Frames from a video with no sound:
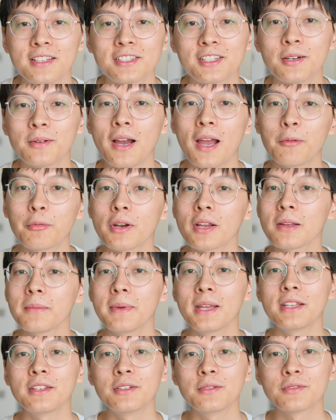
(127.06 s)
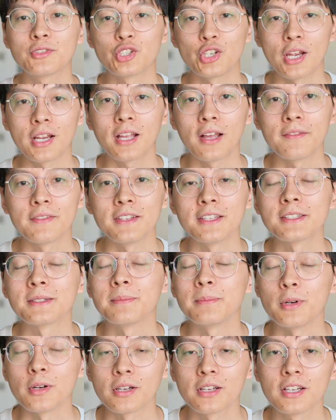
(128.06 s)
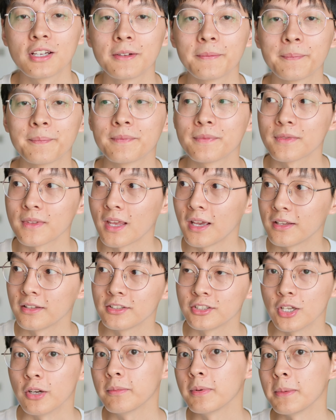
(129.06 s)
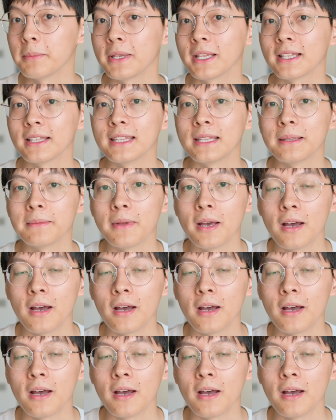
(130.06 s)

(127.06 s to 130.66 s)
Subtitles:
So I recommend you check out this book, Dopamine